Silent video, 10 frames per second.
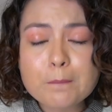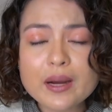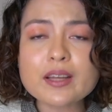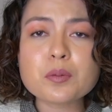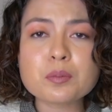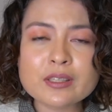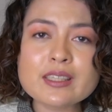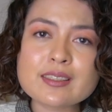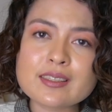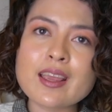But
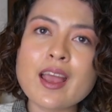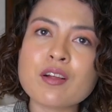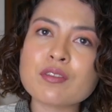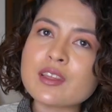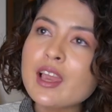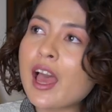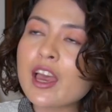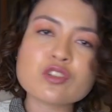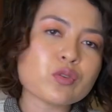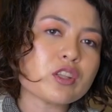please stay healthy,
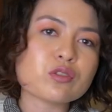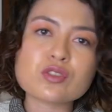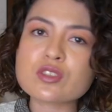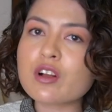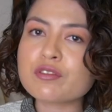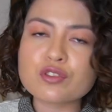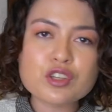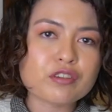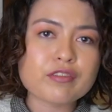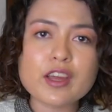hydrate yourself,
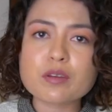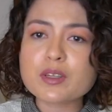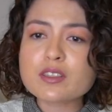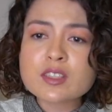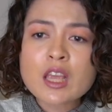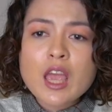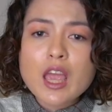drink your vitamins,